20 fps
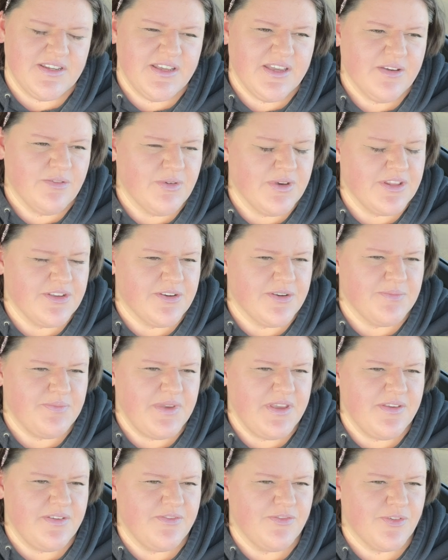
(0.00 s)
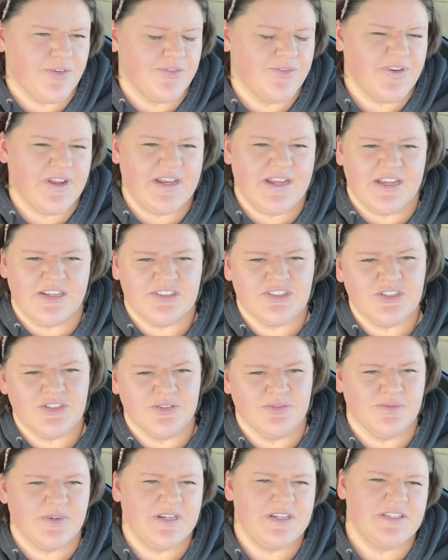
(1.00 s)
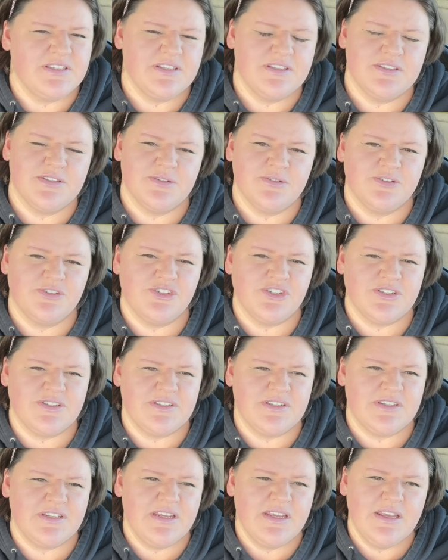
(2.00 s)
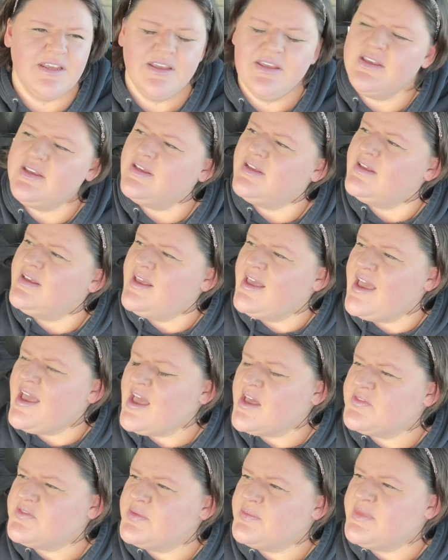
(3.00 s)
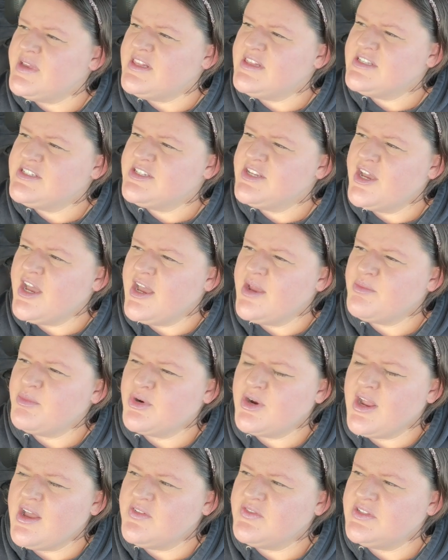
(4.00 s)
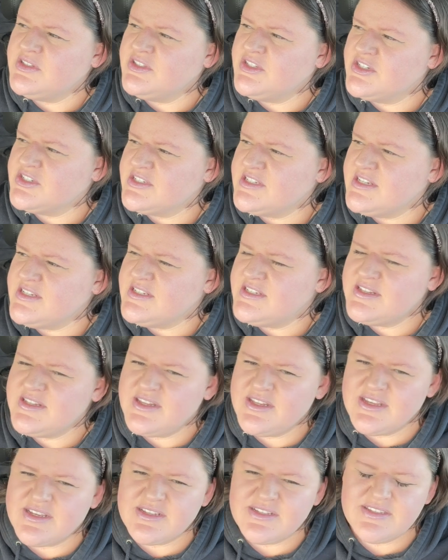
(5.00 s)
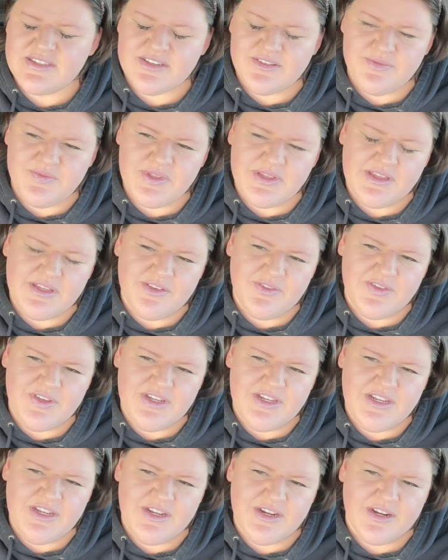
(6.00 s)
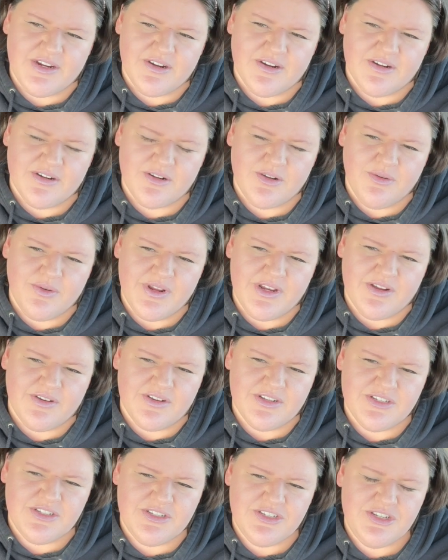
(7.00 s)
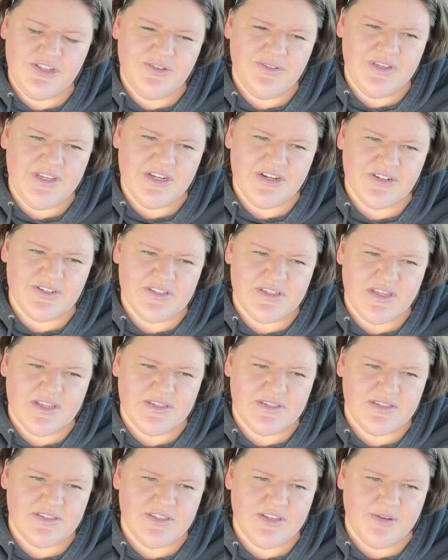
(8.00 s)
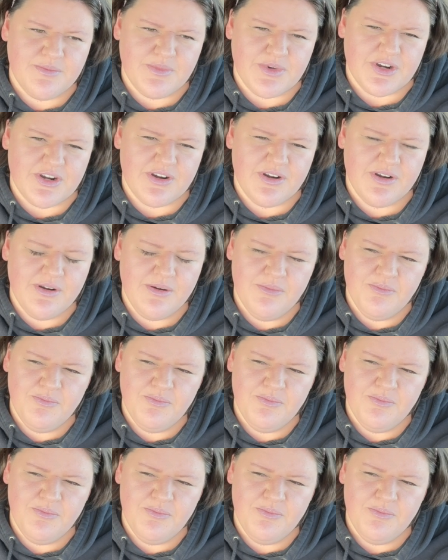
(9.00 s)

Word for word: yet, whether it be for financial reasons or just haven't made the time or haven't looked into things. I've been living here going on two years this summer.